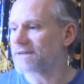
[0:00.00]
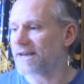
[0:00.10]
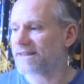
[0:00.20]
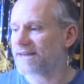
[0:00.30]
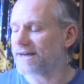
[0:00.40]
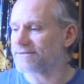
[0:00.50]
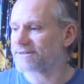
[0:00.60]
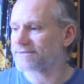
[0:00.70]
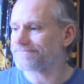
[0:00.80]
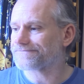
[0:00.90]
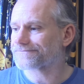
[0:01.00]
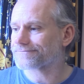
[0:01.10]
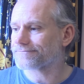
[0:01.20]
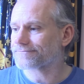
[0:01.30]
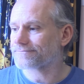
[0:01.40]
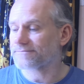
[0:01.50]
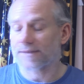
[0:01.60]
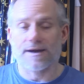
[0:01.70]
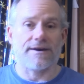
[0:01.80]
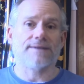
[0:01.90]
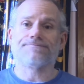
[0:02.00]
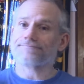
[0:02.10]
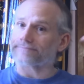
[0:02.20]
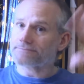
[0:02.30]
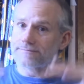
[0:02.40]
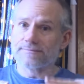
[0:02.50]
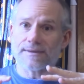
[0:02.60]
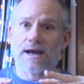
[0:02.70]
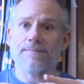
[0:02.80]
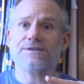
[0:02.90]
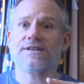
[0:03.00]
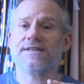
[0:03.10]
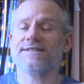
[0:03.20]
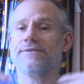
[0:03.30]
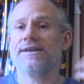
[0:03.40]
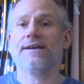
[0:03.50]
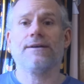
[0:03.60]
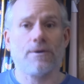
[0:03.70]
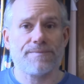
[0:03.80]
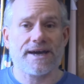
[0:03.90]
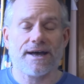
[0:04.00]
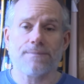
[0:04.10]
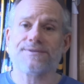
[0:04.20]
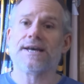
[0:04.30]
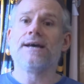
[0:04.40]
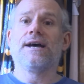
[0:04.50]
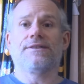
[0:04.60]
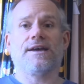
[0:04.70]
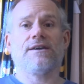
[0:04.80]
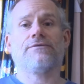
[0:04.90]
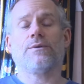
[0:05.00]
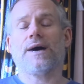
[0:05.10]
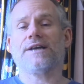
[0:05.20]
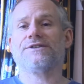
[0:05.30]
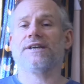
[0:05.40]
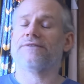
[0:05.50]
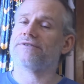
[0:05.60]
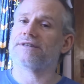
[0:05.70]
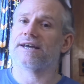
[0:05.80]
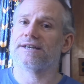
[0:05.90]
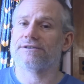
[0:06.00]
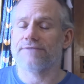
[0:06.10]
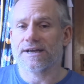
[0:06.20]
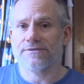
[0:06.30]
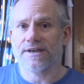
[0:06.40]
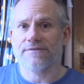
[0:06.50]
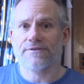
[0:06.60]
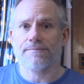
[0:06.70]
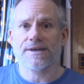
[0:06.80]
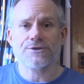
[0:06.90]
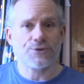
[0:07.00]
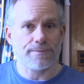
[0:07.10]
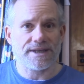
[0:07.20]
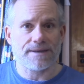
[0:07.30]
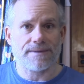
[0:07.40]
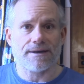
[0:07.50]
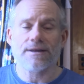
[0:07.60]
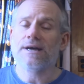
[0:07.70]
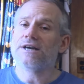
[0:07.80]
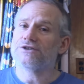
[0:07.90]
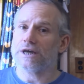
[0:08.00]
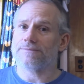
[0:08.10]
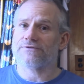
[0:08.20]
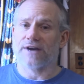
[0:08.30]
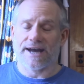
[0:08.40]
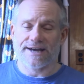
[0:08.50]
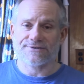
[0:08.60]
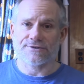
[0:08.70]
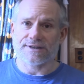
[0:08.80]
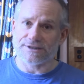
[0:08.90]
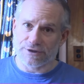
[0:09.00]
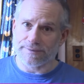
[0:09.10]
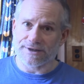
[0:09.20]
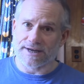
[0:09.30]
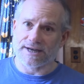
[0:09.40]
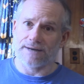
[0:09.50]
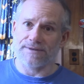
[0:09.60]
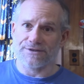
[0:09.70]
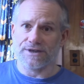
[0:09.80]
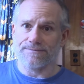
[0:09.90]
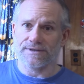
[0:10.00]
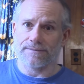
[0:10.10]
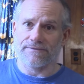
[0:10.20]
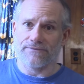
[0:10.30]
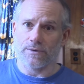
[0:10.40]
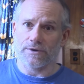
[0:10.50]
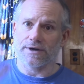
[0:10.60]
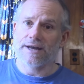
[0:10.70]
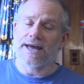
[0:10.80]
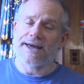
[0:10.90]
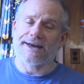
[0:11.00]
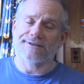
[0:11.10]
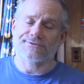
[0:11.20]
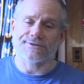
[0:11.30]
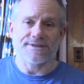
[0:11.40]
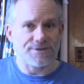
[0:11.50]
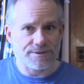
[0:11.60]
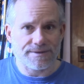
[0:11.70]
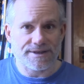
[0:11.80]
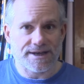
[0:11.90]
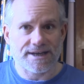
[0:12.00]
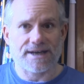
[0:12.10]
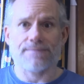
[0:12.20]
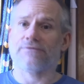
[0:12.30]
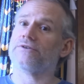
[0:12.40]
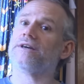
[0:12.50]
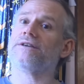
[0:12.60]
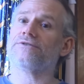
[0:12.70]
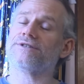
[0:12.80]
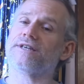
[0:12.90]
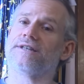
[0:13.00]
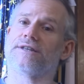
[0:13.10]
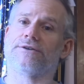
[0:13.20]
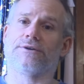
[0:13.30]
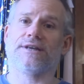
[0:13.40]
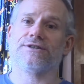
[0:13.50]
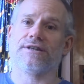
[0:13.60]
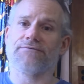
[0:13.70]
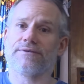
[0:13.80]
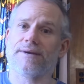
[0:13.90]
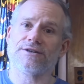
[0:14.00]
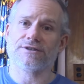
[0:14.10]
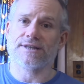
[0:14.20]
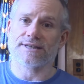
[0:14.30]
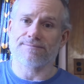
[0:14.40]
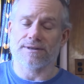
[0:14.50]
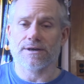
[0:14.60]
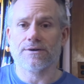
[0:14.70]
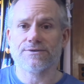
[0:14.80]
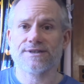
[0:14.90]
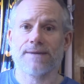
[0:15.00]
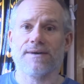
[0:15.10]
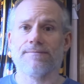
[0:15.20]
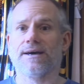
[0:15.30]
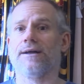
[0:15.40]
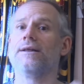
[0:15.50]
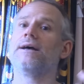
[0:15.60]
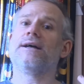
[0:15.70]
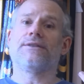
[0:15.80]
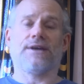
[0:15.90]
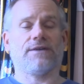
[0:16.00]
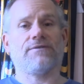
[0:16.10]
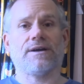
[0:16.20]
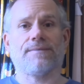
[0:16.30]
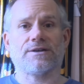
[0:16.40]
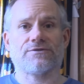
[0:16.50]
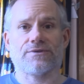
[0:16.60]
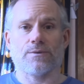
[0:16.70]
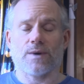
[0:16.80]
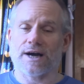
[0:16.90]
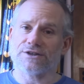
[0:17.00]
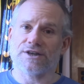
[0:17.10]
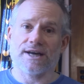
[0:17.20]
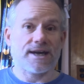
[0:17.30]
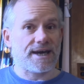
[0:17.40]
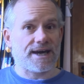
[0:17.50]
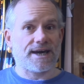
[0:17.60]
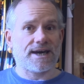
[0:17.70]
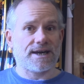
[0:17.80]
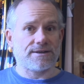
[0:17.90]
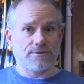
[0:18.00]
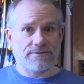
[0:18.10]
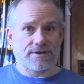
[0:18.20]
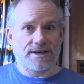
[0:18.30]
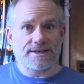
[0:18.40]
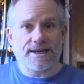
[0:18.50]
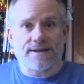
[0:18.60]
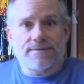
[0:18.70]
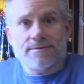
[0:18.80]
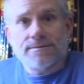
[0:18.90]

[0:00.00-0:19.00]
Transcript: Anything else? All right. I'm going to shut this down here. Hope that helps. Thank you for watching. If you'd like a direct reading from me, shoot me an email, jamesforastral at gmail.com. That's james the number four, astral at gmail.com. If you're interested in the donation information, that's below. Same email. Thank you very much for watching, and you have a great day.